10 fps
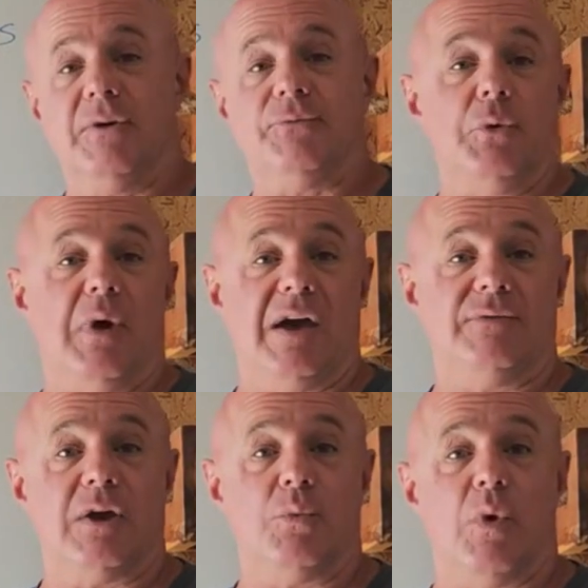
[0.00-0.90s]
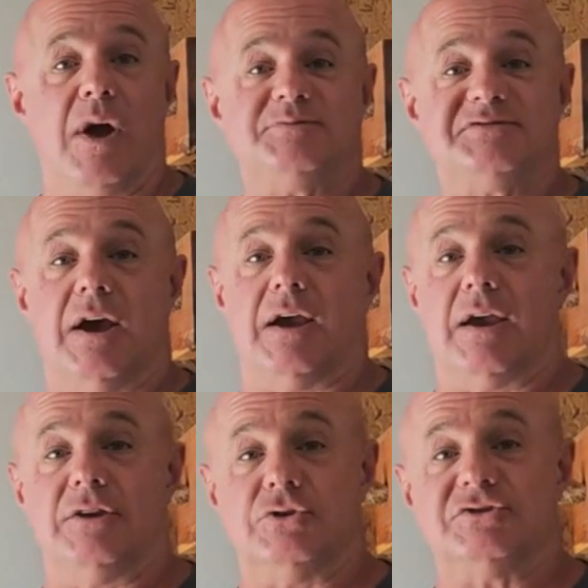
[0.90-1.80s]
if you have a website
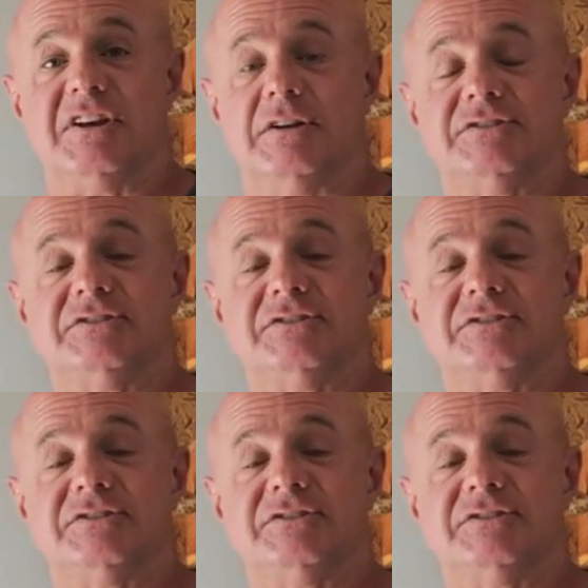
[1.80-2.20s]
and you're selling